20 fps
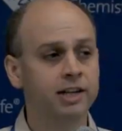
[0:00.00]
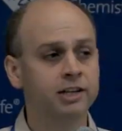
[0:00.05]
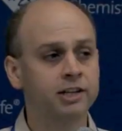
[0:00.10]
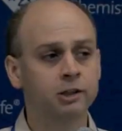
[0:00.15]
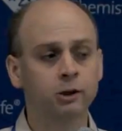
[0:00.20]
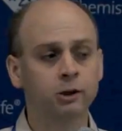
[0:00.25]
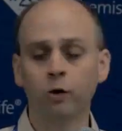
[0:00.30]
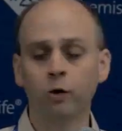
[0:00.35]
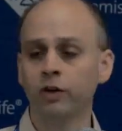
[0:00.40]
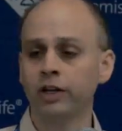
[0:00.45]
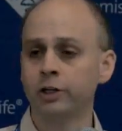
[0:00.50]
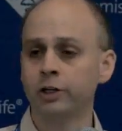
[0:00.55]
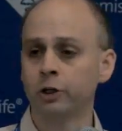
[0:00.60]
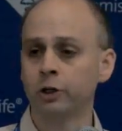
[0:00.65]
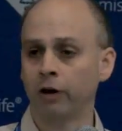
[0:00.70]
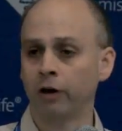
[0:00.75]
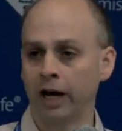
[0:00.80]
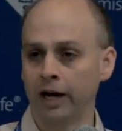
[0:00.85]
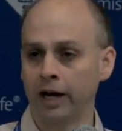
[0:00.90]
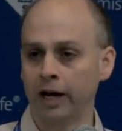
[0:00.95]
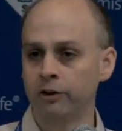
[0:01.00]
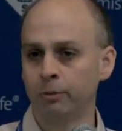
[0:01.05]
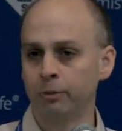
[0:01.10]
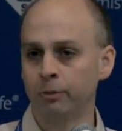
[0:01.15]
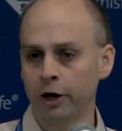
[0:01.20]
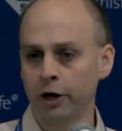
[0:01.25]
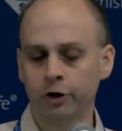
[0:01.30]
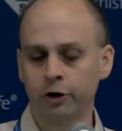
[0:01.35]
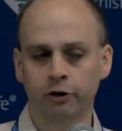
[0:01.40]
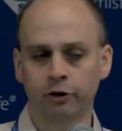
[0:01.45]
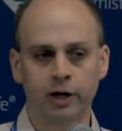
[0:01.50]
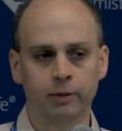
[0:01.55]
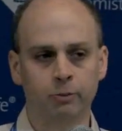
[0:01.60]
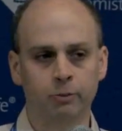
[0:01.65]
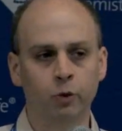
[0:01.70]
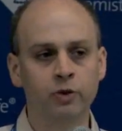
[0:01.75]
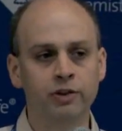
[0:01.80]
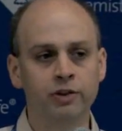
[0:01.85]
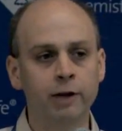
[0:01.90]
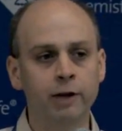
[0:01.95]
they slowly degrade, they're
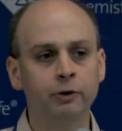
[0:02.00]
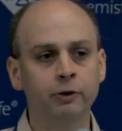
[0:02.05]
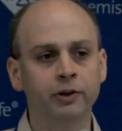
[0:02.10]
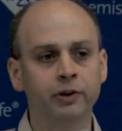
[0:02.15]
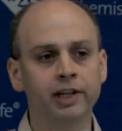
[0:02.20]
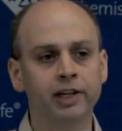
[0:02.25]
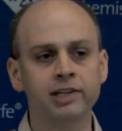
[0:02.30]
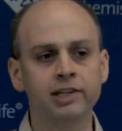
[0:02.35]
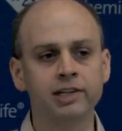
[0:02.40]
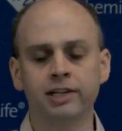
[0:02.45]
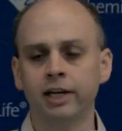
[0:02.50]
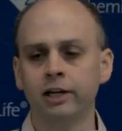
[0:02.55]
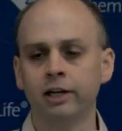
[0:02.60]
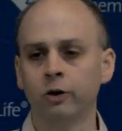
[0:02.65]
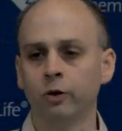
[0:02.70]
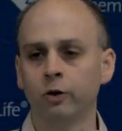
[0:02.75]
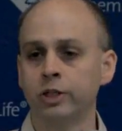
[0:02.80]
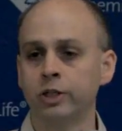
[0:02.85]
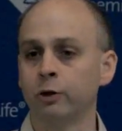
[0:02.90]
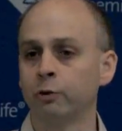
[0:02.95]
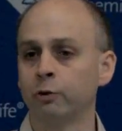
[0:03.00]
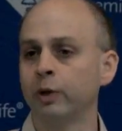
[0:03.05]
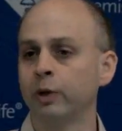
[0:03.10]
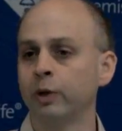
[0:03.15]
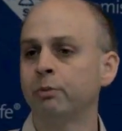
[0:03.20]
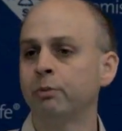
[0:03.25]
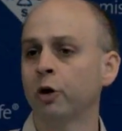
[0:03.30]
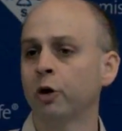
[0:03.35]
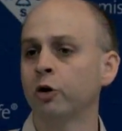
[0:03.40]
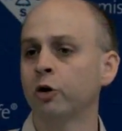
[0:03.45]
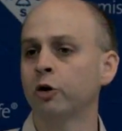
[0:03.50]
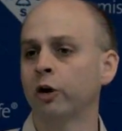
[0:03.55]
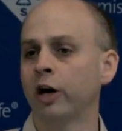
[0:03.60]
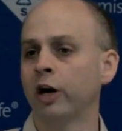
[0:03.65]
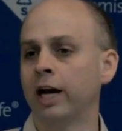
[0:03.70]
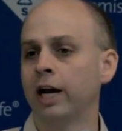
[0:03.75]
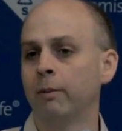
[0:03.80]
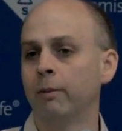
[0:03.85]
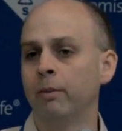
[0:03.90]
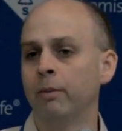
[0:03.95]
biodegradable, they release signals that
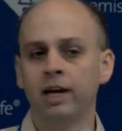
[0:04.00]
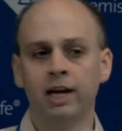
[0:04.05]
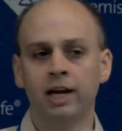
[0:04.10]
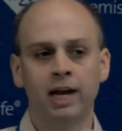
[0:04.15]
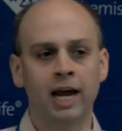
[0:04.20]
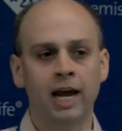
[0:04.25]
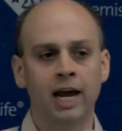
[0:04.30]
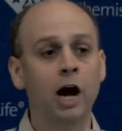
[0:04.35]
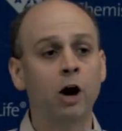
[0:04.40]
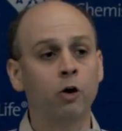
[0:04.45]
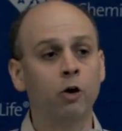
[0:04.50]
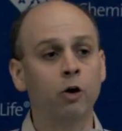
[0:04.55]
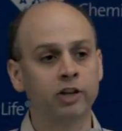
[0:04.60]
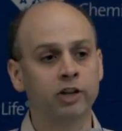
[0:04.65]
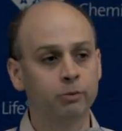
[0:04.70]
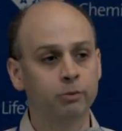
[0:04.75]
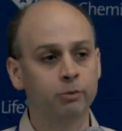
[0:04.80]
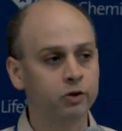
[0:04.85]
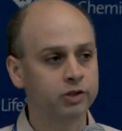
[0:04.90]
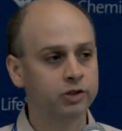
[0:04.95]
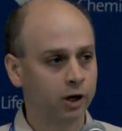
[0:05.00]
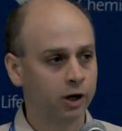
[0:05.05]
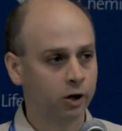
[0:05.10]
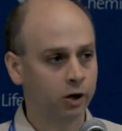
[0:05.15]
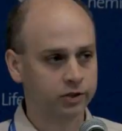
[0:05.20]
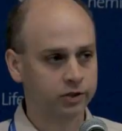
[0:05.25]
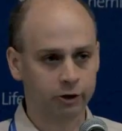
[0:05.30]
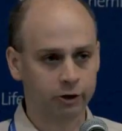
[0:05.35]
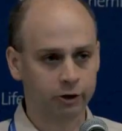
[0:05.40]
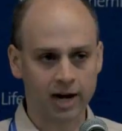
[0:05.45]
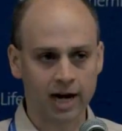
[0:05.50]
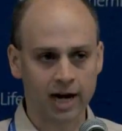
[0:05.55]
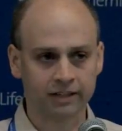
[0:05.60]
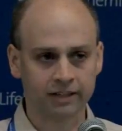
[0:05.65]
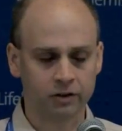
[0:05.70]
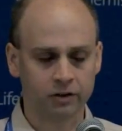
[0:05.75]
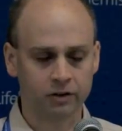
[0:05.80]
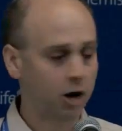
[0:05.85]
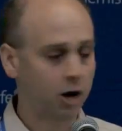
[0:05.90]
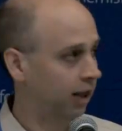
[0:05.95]
reprogram how the immune cells that are
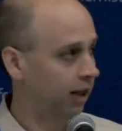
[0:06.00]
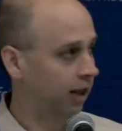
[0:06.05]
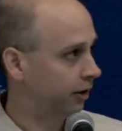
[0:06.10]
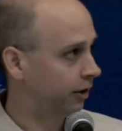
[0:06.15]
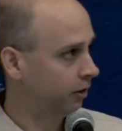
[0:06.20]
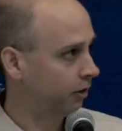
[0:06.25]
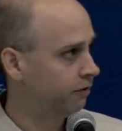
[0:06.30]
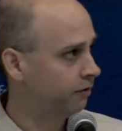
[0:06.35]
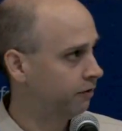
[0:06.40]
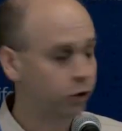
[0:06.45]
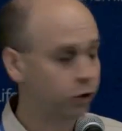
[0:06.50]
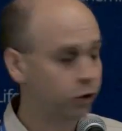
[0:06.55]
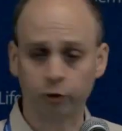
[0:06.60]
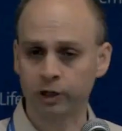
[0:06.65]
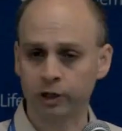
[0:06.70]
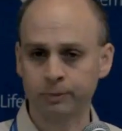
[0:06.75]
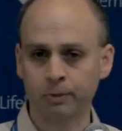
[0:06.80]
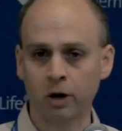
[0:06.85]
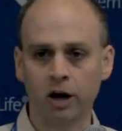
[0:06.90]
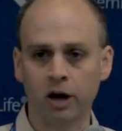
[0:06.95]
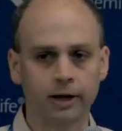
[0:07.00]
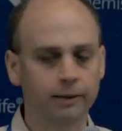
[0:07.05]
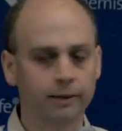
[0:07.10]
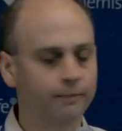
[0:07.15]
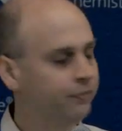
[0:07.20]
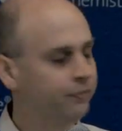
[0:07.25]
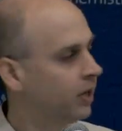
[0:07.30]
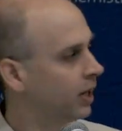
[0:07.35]
reactive to myelin in the lymph node respond.